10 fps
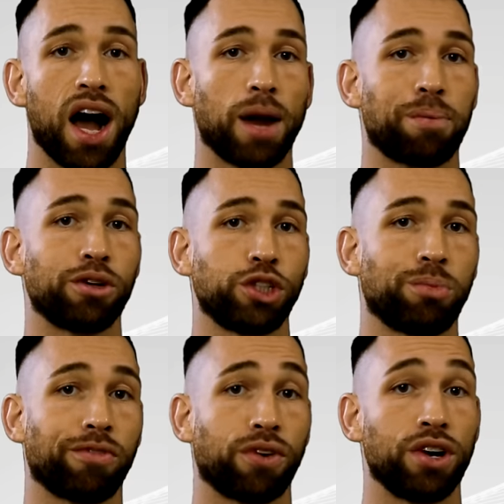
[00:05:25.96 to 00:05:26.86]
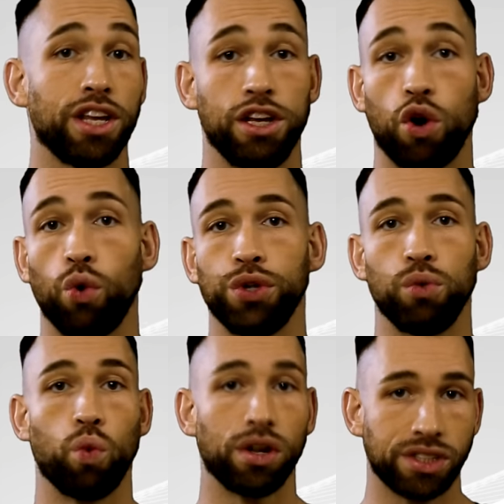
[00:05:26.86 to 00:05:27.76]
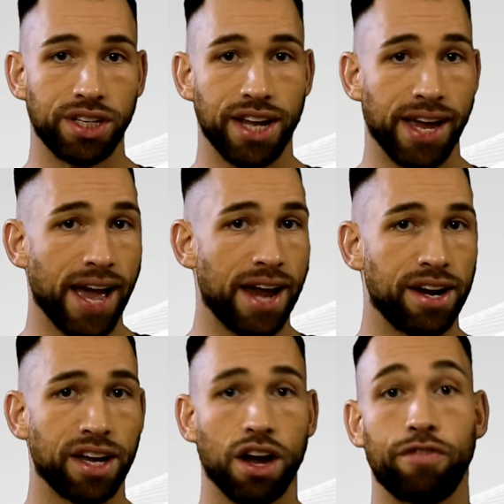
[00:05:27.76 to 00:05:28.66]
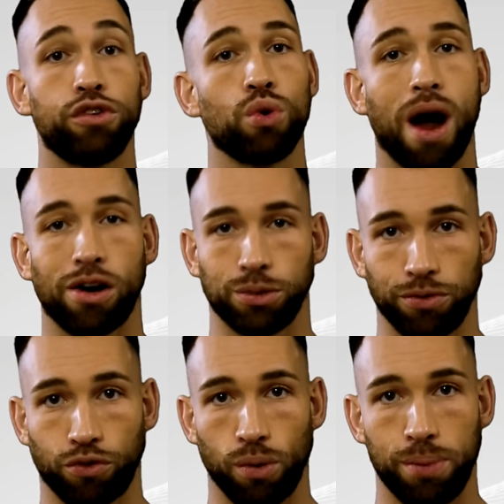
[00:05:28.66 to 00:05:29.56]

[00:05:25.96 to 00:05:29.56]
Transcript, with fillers: I personally prefer to eat only once a day at night a few hours before